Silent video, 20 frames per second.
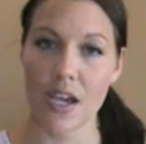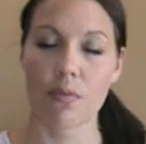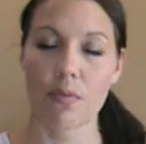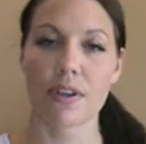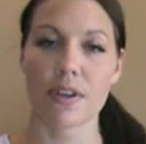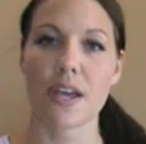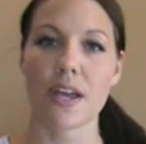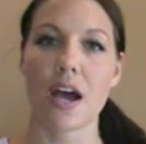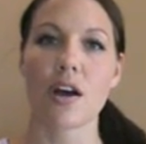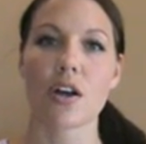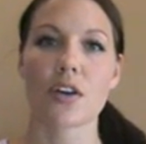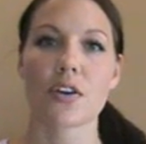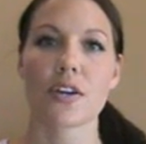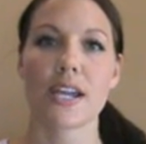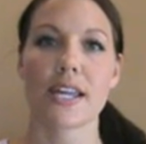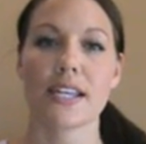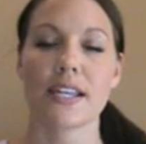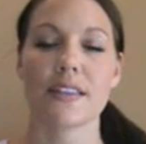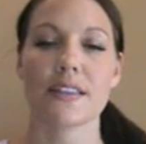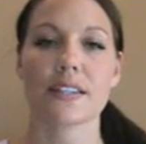without
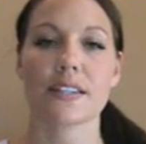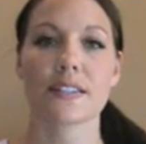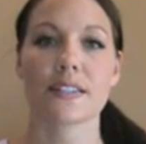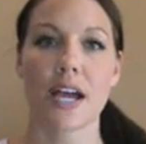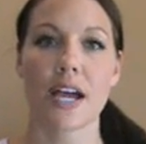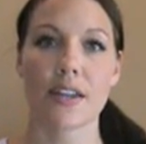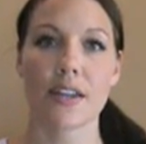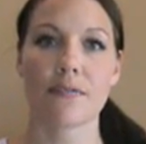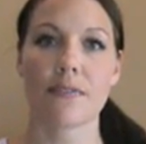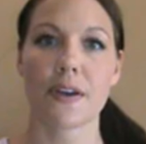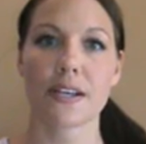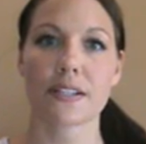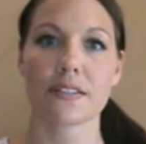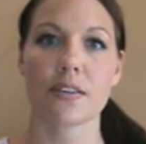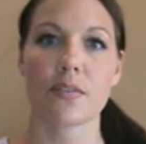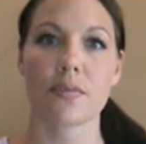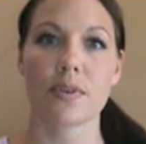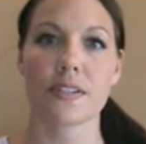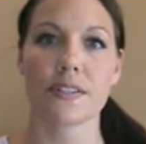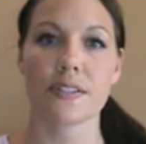creating the side effects
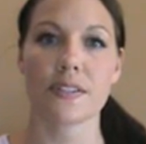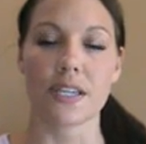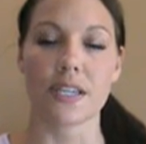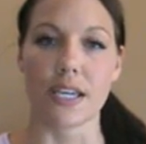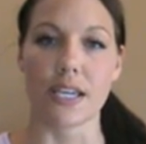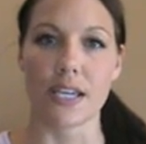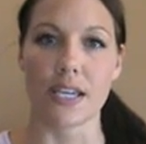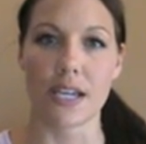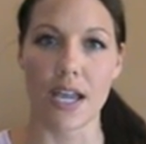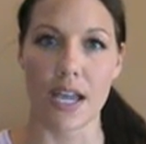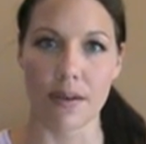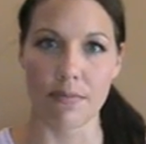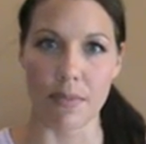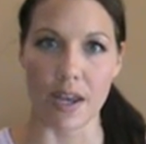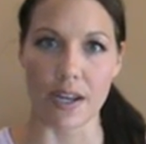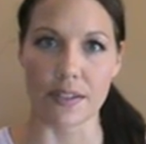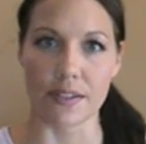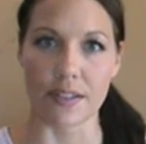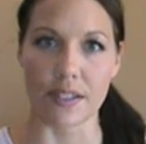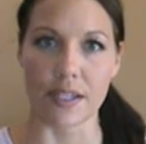that we see in
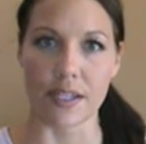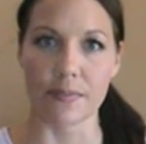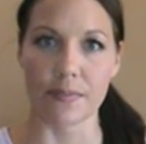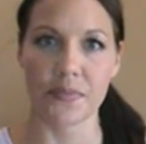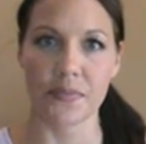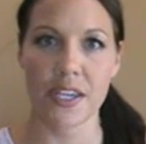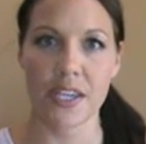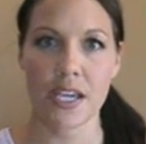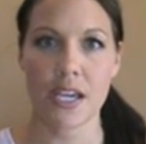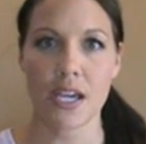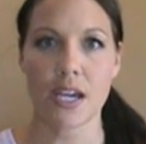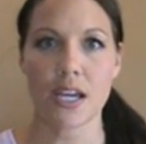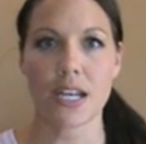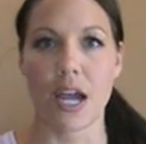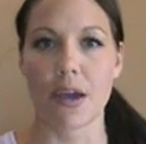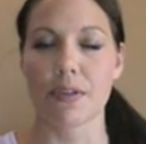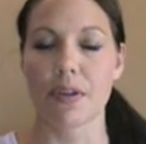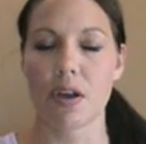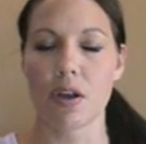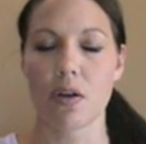medicine.
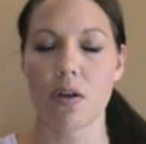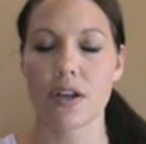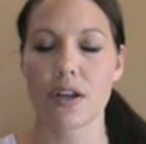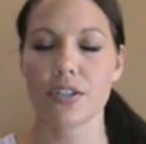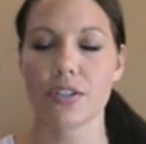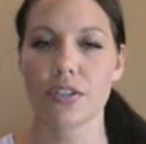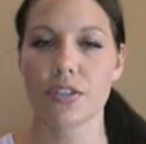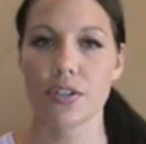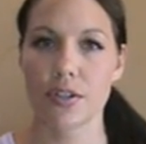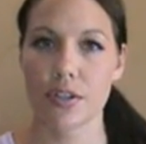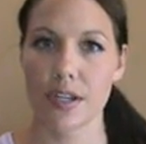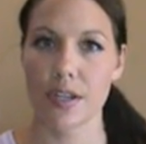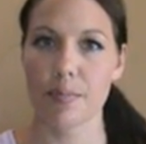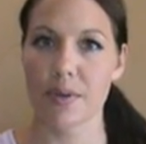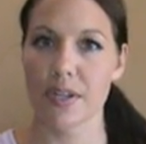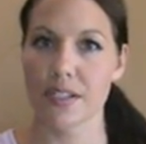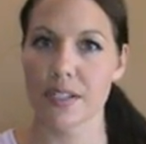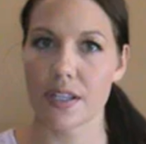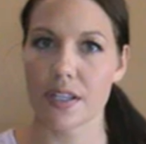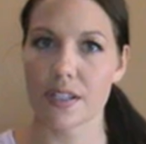Now, without going too
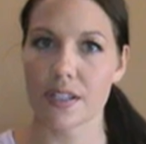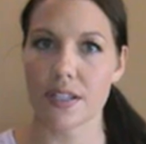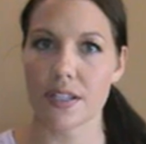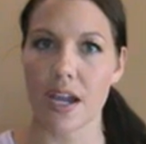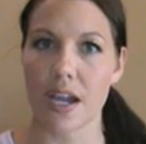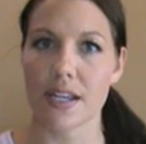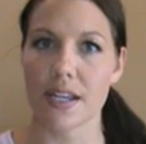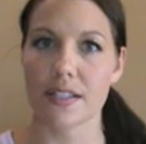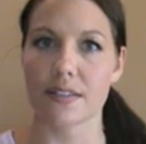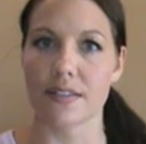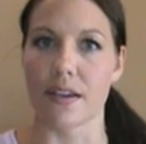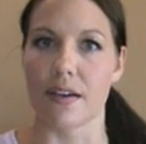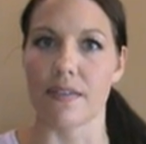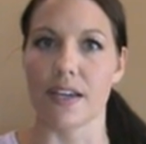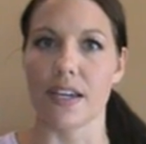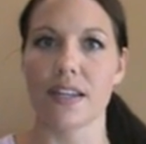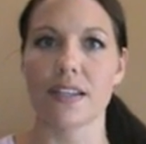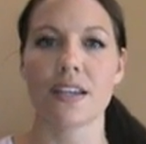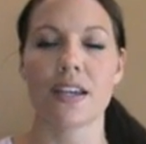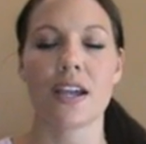deep into the science of
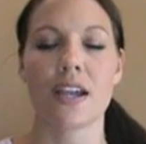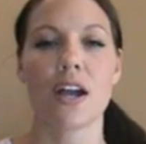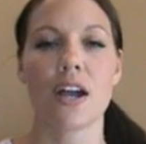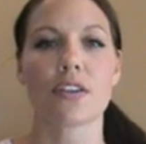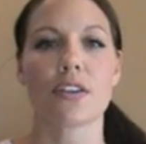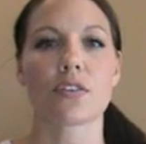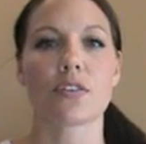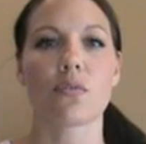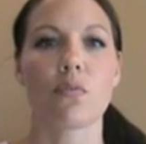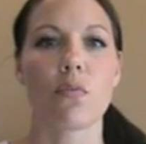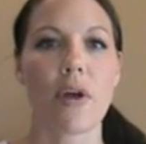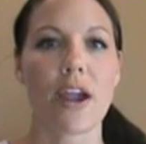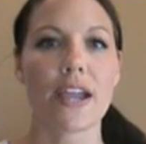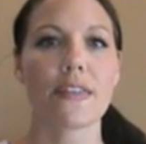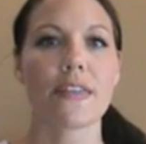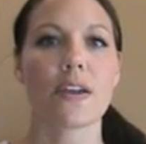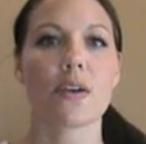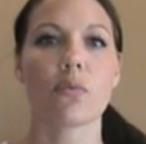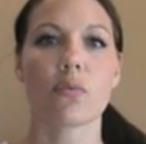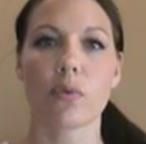it, the
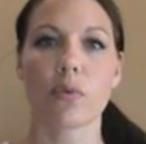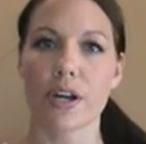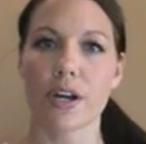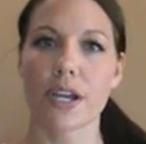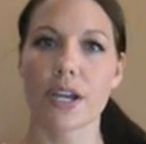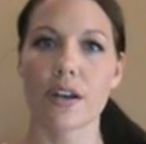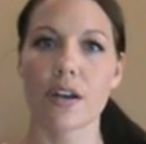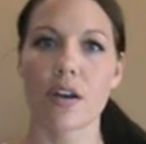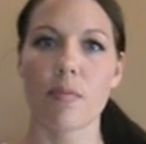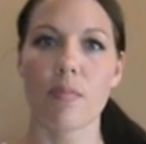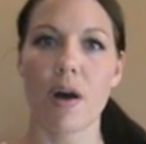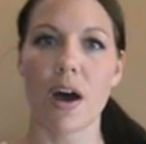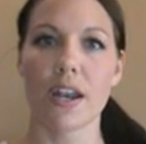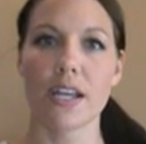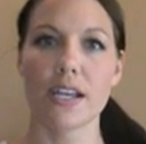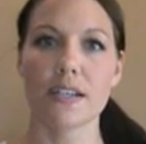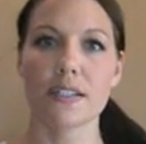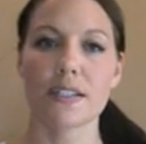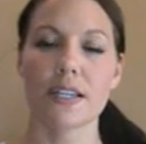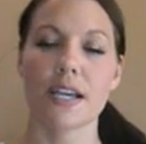way they work in our
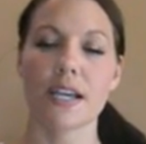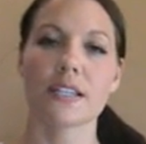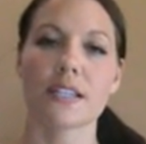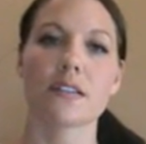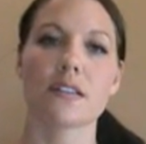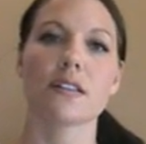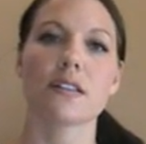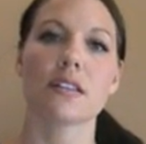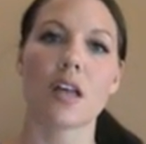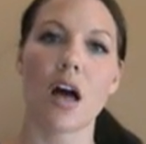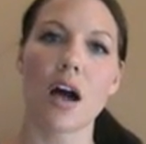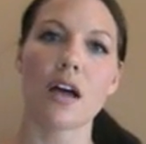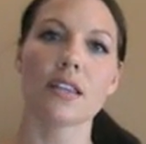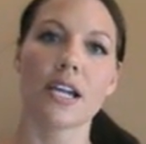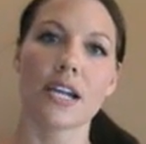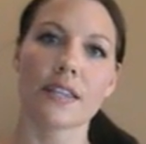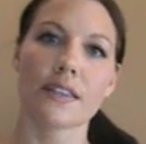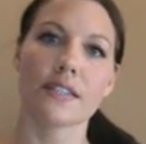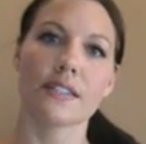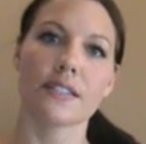bodies is a lot
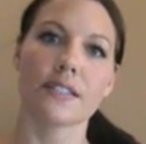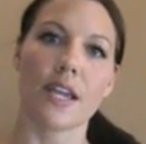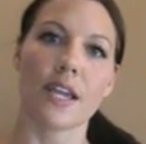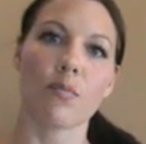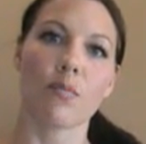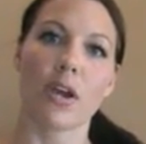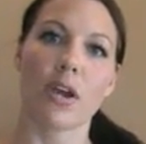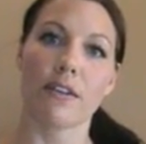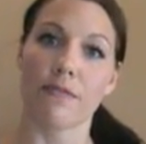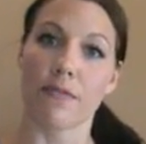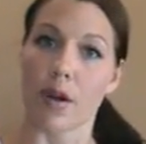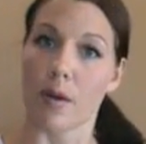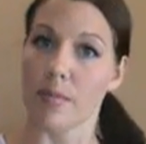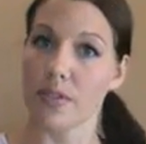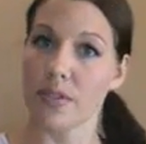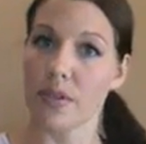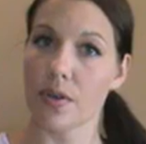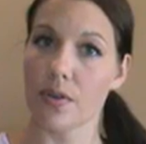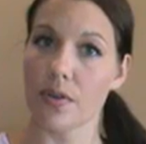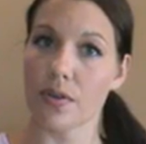like the same way
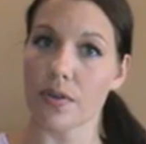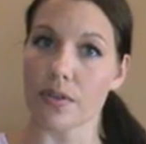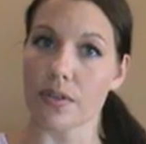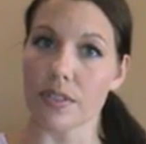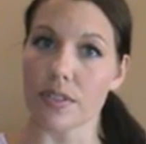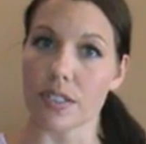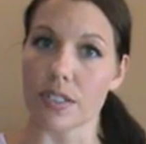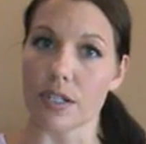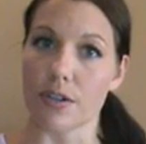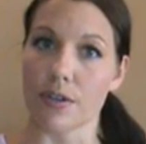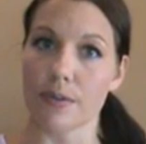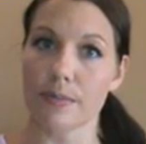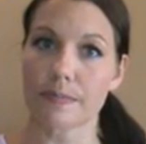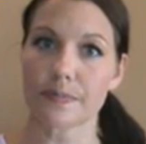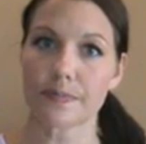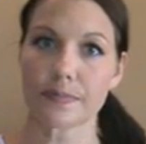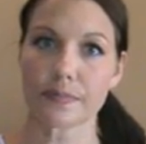pharmaceuticals do.